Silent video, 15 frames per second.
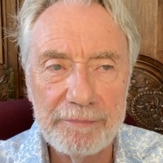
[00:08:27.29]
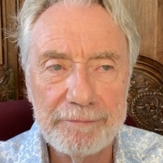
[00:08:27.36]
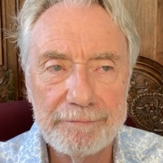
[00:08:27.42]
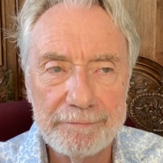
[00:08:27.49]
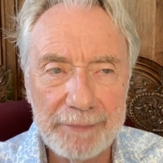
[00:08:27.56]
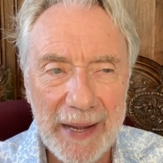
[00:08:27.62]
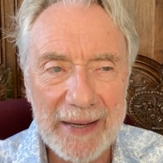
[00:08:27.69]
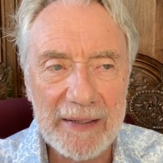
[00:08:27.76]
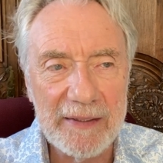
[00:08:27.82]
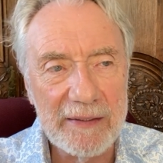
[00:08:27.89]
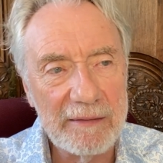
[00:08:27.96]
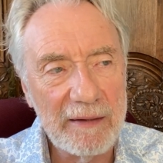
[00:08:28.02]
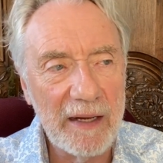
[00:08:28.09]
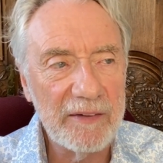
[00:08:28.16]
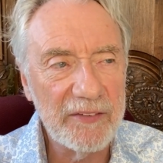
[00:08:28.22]
back
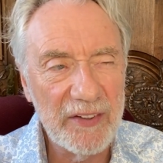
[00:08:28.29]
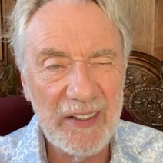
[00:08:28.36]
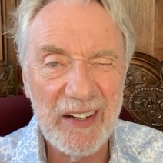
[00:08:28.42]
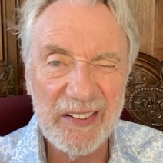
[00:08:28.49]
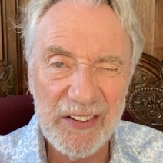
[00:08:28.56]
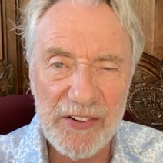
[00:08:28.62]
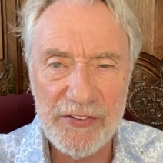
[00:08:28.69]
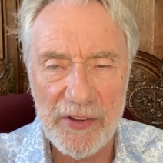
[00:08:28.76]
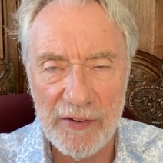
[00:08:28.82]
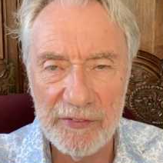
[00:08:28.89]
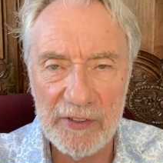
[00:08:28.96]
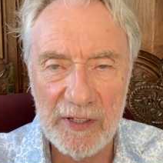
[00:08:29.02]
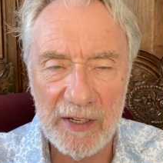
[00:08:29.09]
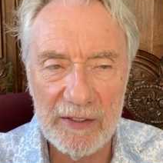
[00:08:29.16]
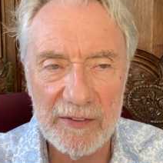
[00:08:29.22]
in
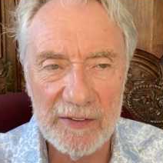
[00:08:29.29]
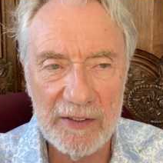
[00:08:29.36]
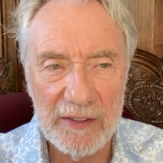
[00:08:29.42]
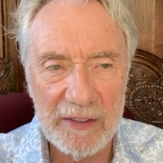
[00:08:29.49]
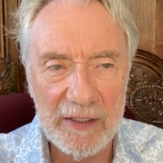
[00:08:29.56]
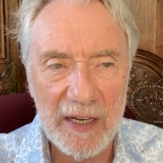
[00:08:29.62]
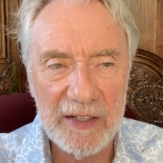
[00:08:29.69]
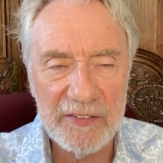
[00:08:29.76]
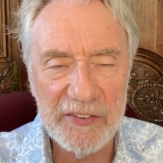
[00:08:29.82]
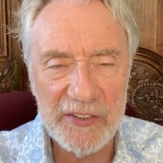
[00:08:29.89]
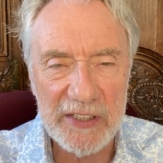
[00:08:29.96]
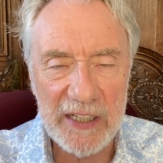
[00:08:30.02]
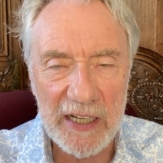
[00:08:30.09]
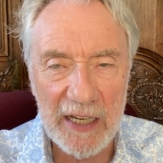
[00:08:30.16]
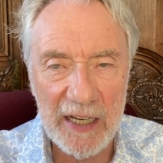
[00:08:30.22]
1987,
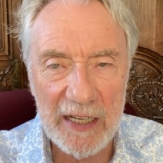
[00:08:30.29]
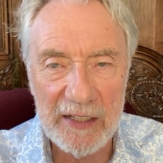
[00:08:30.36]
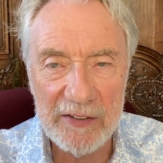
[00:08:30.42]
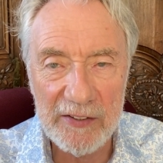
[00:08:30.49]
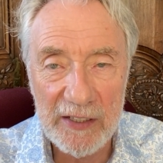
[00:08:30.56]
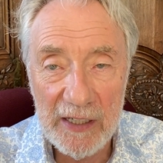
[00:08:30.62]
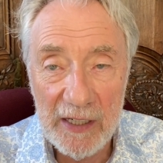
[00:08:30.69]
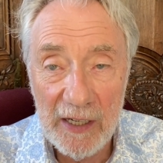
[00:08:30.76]
1988,